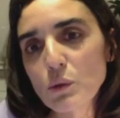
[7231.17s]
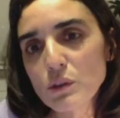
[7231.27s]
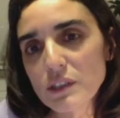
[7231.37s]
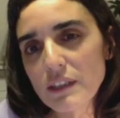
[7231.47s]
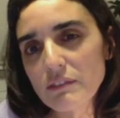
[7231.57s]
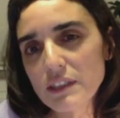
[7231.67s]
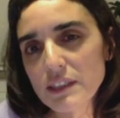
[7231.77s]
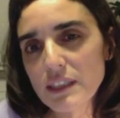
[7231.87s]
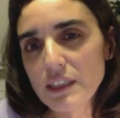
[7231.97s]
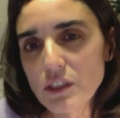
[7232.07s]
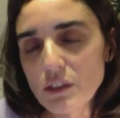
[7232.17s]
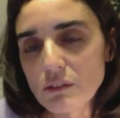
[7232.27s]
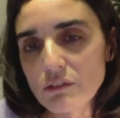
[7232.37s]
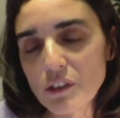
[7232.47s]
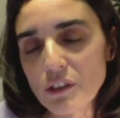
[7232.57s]
cause the
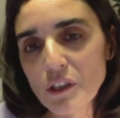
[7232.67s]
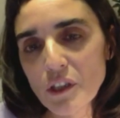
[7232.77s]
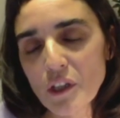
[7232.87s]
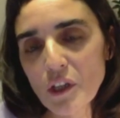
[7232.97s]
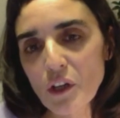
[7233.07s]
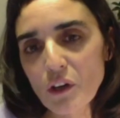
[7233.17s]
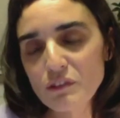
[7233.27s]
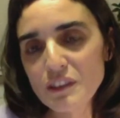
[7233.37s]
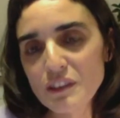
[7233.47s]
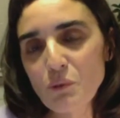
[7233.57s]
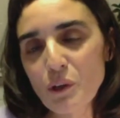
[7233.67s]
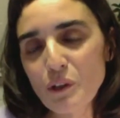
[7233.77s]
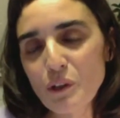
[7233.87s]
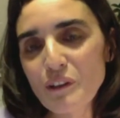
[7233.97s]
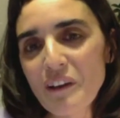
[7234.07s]
devastation of this
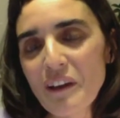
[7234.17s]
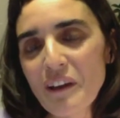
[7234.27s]
world.